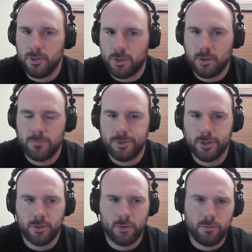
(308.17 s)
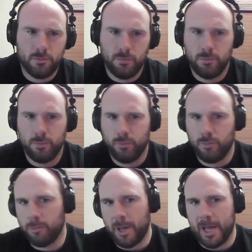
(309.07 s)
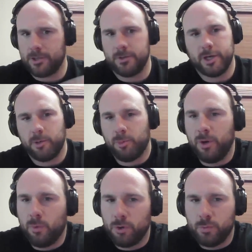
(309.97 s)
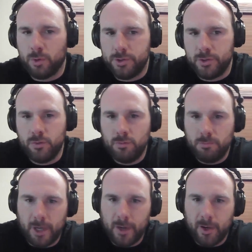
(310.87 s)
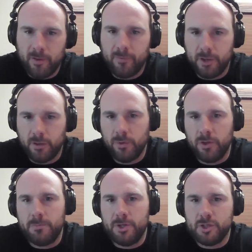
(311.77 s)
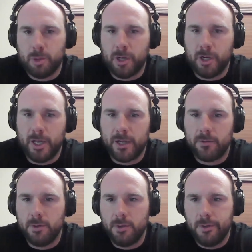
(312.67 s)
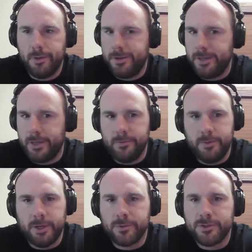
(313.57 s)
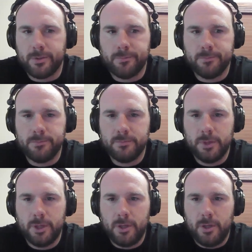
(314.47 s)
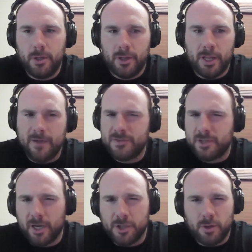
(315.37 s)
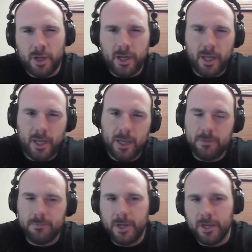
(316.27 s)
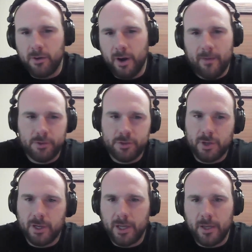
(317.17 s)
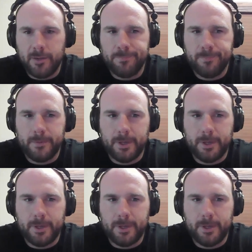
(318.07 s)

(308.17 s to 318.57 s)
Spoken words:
Sure. So we'll backtrack to pre-World War II. My grandfather, William D. Scepaniak, did, some livestock trucking and gravel trucking,